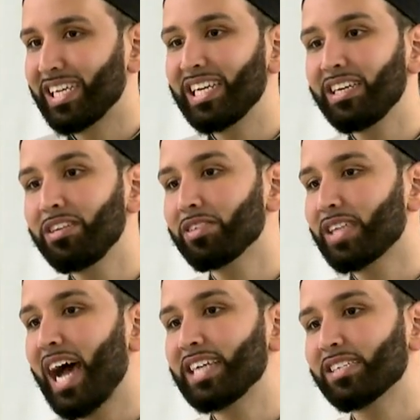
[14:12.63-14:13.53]
He didn't used
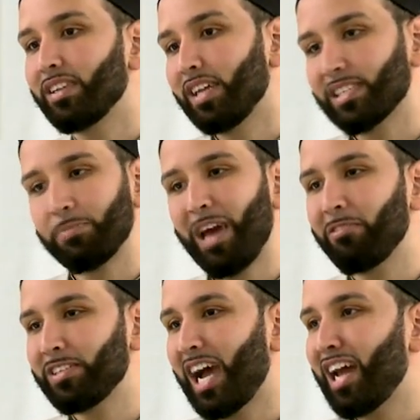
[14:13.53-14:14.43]
to ask Allah
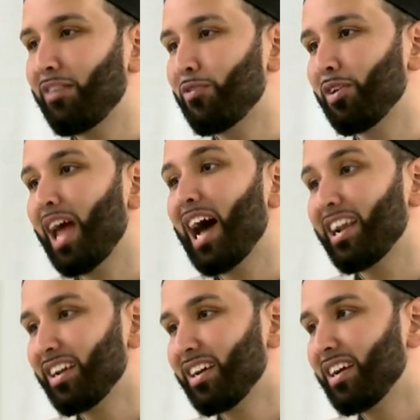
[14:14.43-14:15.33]
subhanahu wa ta'ala for a lot.